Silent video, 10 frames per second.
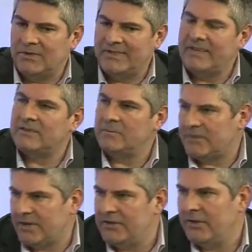systems
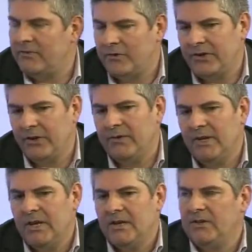can do for you,
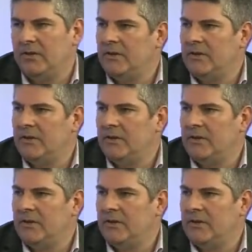you